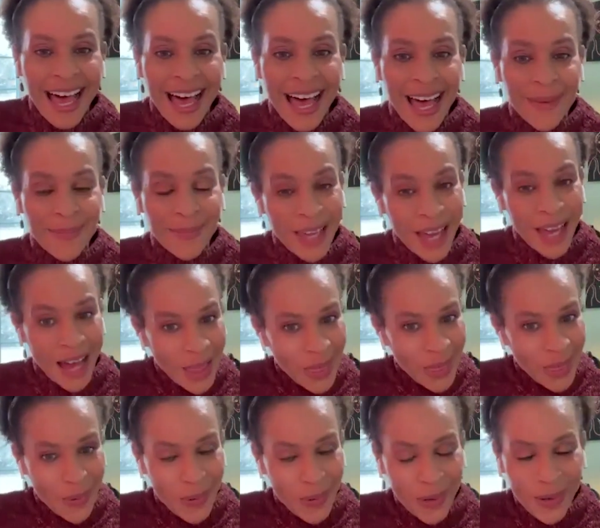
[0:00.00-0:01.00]

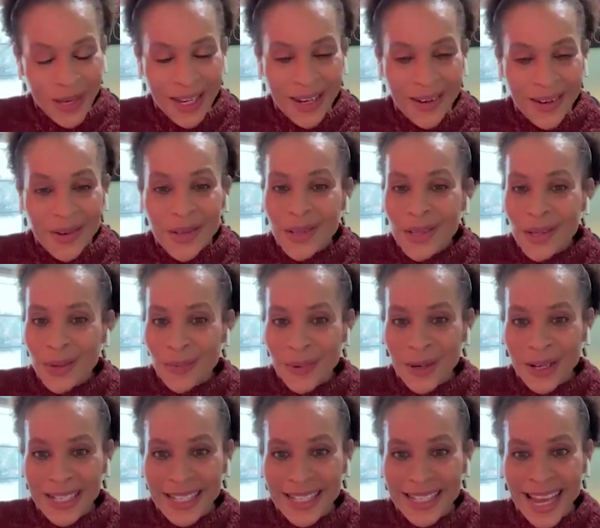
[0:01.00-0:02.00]
Got through it,
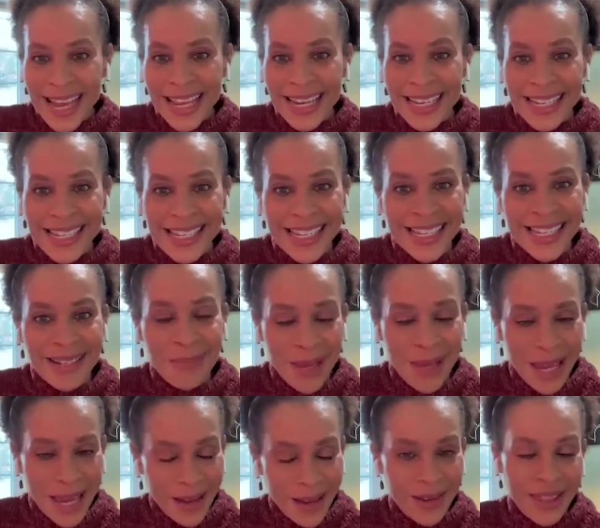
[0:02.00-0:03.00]
super excited to
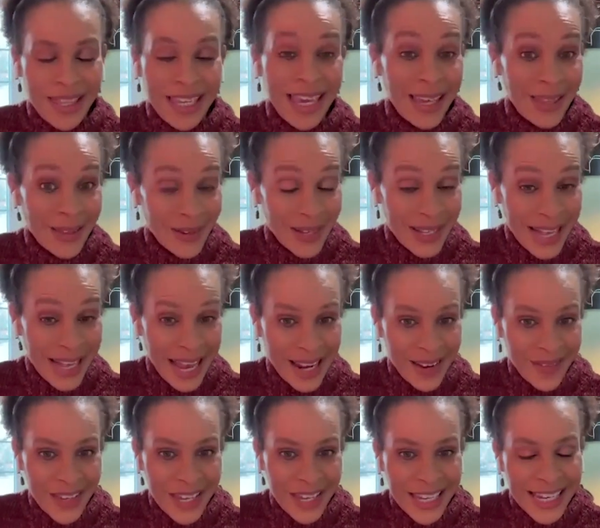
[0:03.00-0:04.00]
be out on the other
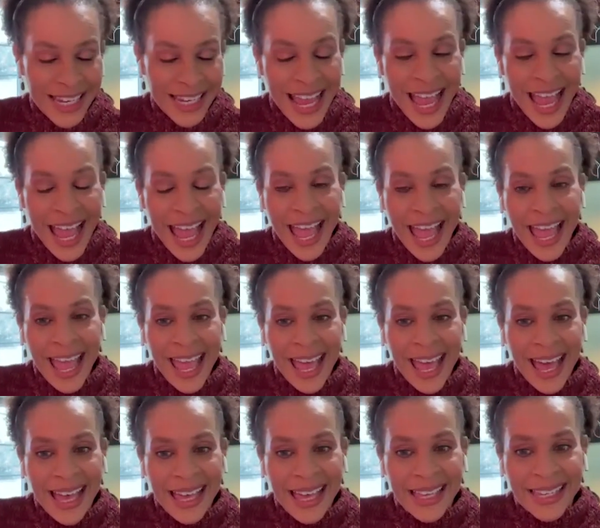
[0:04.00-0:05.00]
side of it.
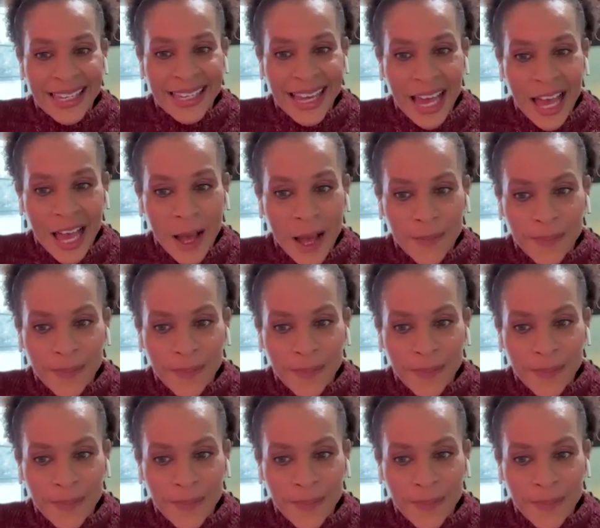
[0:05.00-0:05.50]
And